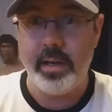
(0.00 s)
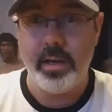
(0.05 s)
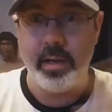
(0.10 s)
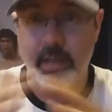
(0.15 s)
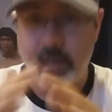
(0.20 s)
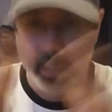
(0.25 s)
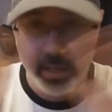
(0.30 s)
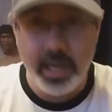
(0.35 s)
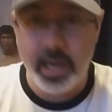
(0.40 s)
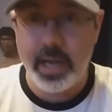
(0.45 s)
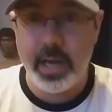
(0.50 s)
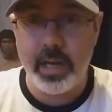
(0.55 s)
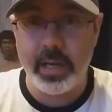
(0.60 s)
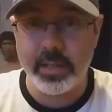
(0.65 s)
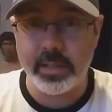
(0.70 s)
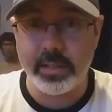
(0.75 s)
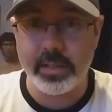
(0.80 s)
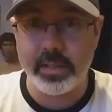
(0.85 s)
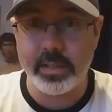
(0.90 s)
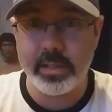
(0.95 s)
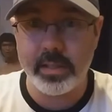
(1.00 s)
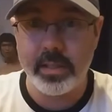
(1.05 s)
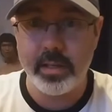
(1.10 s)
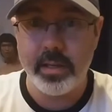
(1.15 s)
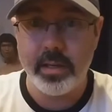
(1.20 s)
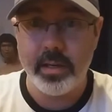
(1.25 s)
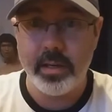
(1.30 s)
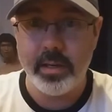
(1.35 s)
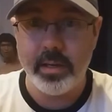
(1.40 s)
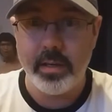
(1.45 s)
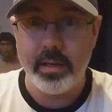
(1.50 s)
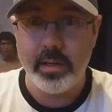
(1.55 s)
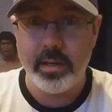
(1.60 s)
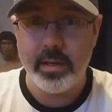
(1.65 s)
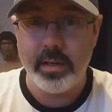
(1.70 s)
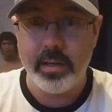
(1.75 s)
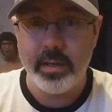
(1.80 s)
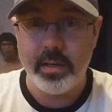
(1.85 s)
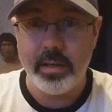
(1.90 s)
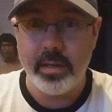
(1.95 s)
yes
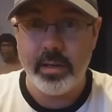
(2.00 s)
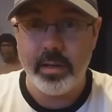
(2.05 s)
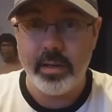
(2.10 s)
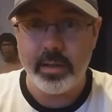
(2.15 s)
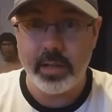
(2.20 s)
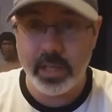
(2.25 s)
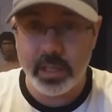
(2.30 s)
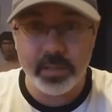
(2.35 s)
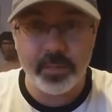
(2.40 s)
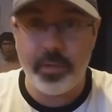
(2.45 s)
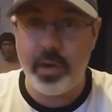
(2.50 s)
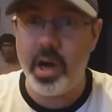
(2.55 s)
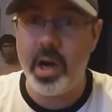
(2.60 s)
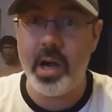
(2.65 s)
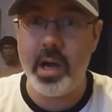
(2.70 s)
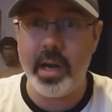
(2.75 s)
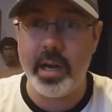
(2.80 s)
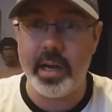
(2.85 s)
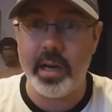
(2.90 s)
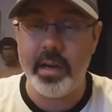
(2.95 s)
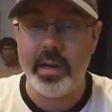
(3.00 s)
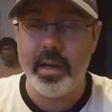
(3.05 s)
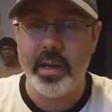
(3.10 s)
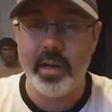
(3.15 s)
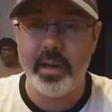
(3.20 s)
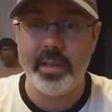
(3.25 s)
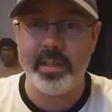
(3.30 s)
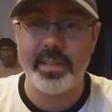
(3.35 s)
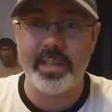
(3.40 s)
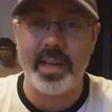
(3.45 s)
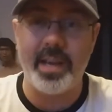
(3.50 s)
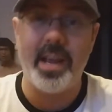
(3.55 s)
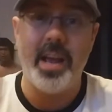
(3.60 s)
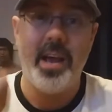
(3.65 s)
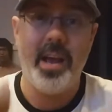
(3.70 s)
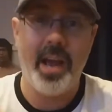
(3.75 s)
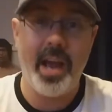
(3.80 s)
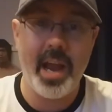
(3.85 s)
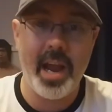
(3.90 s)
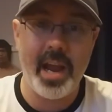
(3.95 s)
that's fine. And it's like,
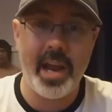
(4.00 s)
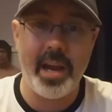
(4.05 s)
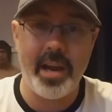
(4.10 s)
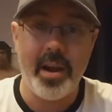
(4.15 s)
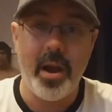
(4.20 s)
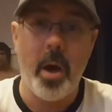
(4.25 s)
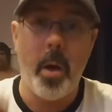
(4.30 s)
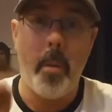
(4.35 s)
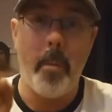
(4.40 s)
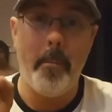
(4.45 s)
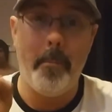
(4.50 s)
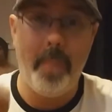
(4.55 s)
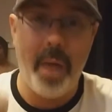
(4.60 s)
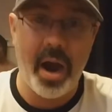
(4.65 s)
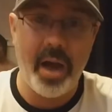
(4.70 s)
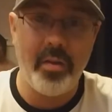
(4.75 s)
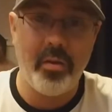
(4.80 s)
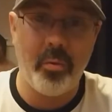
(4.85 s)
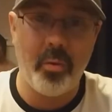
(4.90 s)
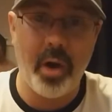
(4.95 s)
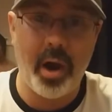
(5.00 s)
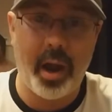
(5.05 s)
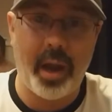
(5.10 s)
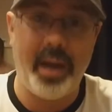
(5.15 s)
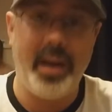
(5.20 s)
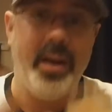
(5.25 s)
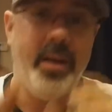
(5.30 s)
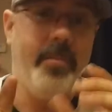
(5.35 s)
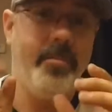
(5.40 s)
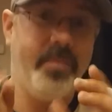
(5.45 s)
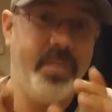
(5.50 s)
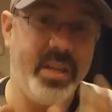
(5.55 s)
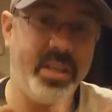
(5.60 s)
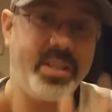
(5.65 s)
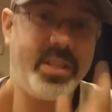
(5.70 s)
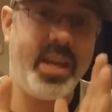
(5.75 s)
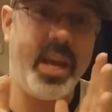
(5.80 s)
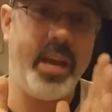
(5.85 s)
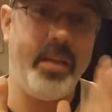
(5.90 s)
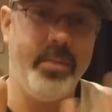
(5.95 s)
hey, by the way, this
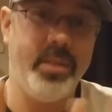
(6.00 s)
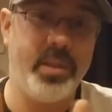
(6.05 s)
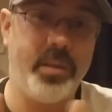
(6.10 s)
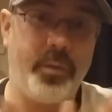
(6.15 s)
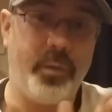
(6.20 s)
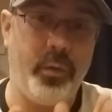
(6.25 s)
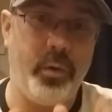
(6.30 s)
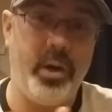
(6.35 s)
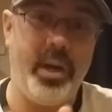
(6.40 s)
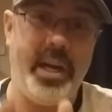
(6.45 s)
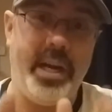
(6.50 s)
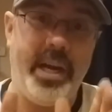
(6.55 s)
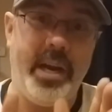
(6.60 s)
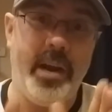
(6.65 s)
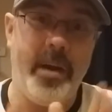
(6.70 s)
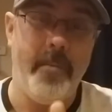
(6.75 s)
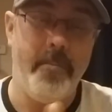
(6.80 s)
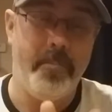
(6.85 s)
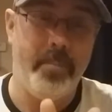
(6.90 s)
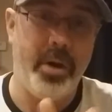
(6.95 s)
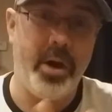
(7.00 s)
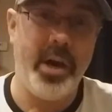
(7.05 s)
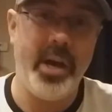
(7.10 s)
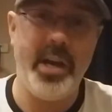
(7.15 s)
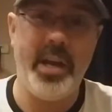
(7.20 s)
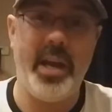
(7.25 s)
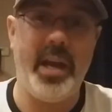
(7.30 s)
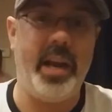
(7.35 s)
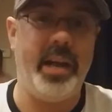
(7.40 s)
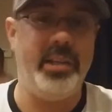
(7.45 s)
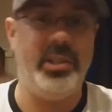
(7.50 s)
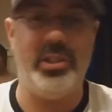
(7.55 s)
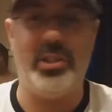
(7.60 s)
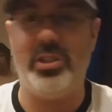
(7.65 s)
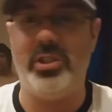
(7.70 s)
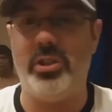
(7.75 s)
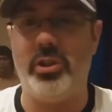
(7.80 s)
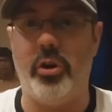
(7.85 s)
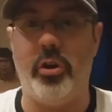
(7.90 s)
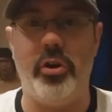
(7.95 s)
game is free, but, and I
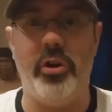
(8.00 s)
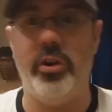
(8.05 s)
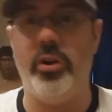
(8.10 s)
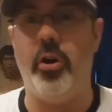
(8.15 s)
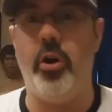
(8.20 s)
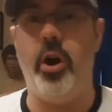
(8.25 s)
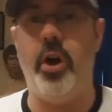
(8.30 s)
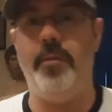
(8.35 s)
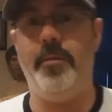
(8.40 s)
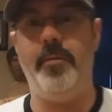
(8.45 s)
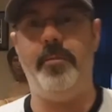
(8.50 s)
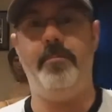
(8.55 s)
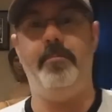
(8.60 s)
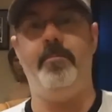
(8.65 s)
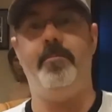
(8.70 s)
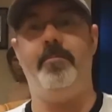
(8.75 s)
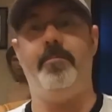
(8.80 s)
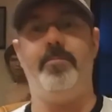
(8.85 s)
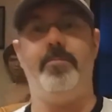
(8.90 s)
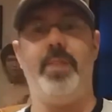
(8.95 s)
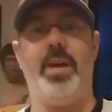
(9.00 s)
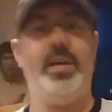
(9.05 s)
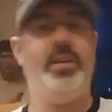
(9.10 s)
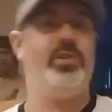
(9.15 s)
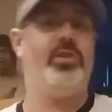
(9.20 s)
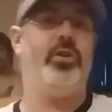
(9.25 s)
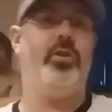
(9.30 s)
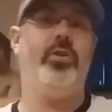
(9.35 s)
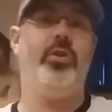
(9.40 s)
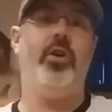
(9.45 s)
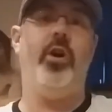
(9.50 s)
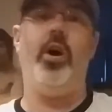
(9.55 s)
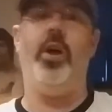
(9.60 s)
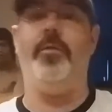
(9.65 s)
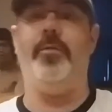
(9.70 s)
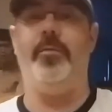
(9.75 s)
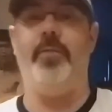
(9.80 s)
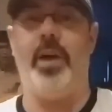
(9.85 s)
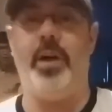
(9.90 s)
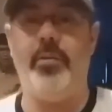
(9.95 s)
just turned it off. I just turned it
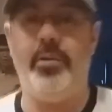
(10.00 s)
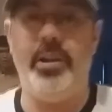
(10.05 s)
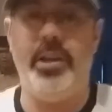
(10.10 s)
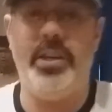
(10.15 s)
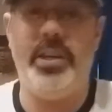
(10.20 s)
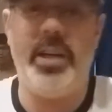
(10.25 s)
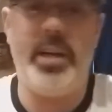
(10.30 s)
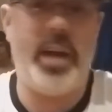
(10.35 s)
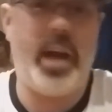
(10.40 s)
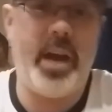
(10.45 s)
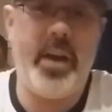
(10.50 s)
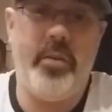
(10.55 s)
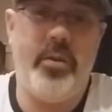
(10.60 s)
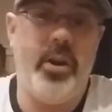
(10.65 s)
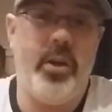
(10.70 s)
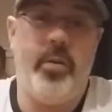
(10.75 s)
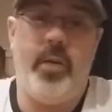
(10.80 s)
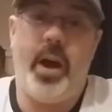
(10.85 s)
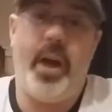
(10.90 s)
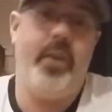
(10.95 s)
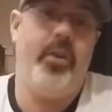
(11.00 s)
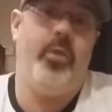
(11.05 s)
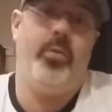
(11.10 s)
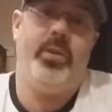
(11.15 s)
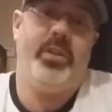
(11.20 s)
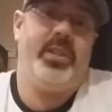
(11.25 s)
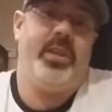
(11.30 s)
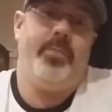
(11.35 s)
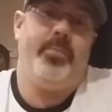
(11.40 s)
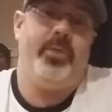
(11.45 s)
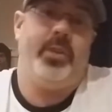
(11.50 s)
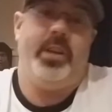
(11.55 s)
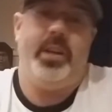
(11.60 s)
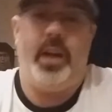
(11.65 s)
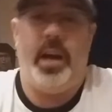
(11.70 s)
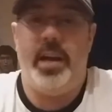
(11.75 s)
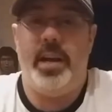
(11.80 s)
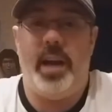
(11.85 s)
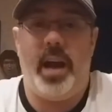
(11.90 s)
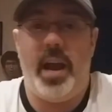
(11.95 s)
off. I really did. I don't know. I don't know what's up with it.
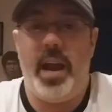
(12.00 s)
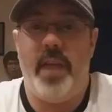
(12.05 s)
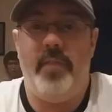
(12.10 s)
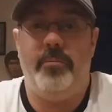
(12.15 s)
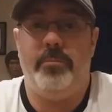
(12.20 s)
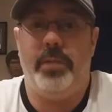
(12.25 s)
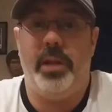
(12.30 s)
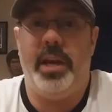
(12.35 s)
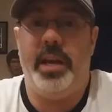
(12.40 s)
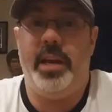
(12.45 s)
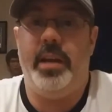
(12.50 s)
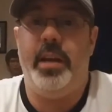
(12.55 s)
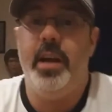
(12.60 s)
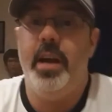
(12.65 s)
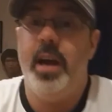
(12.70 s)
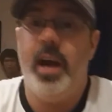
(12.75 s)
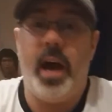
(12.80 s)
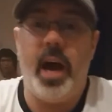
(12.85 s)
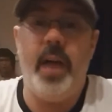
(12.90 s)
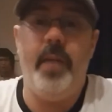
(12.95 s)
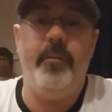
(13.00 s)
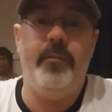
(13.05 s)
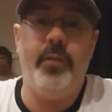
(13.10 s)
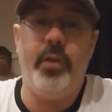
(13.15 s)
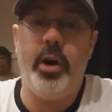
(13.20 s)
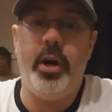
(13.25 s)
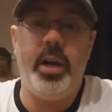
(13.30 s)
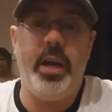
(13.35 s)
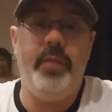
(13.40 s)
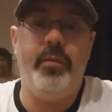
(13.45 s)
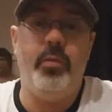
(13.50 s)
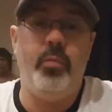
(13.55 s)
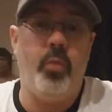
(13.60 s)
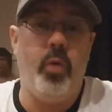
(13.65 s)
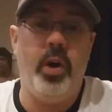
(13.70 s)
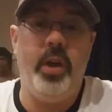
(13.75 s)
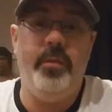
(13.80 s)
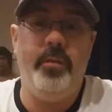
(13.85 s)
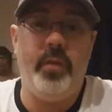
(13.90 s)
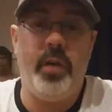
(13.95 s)
I, I haven't played it. I haven't fought even
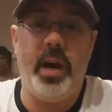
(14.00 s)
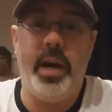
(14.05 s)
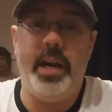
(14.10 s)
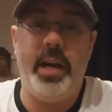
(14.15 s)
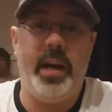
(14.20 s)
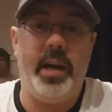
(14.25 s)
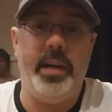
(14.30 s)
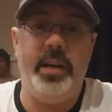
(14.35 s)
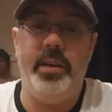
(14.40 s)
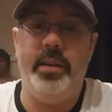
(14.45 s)
one fight. I,